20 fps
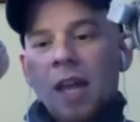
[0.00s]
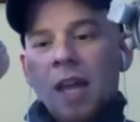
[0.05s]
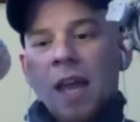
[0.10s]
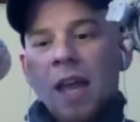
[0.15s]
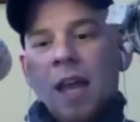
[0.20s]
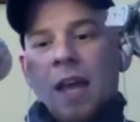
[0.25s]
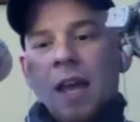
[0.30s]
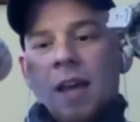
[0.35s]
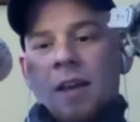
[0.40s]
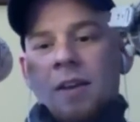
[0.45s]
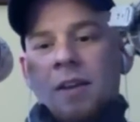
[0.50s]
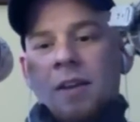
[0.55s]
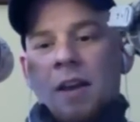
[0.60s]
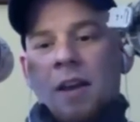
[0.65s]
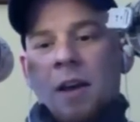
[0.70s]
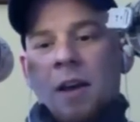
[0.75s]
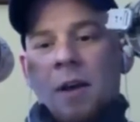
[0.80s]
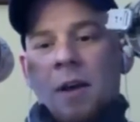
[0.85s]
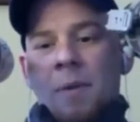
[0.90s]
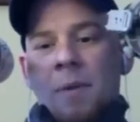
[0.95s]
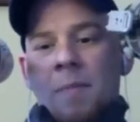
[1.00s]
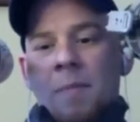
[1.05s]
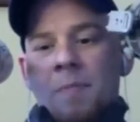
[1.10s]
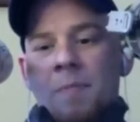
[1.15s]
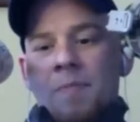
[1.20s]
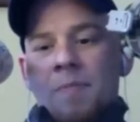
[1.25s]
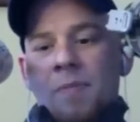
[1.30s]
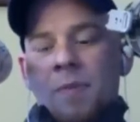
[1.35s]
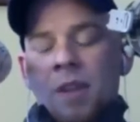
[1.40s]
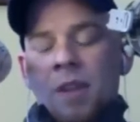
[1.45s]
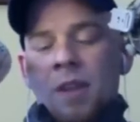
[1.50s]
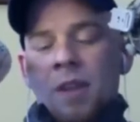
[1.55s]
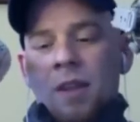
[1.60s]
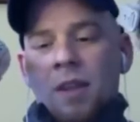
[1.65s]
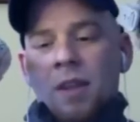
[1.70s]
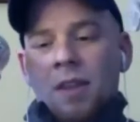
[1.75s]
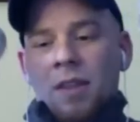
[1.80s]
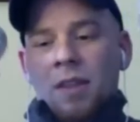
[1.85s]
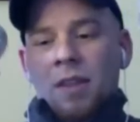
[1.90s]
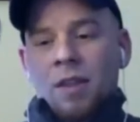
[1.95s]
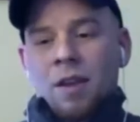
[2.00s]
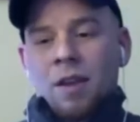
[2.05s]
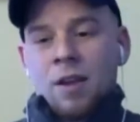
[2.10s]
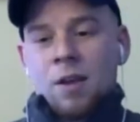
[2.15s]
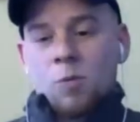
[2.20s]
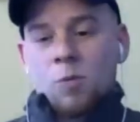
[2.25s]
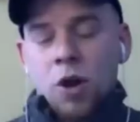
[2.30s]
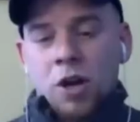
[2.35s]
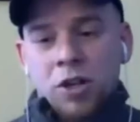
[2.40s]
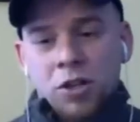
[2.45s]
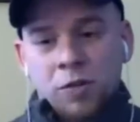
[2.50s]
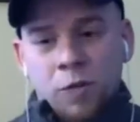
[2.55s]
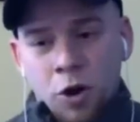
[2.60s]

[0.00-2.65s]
and the 100